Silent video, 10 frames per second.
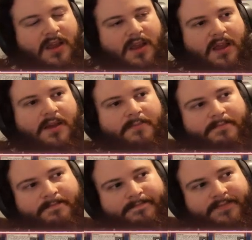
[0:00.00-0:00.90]

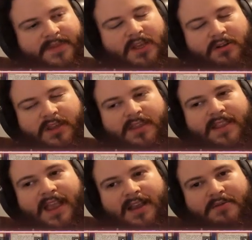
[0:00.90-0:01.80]
The only
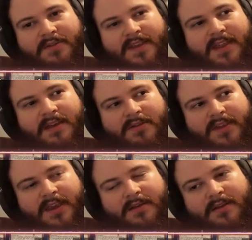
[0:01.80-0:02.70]
deck I would say that was
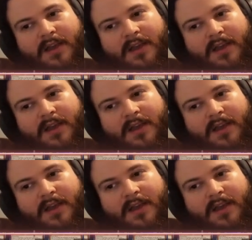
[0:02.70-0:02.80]
like,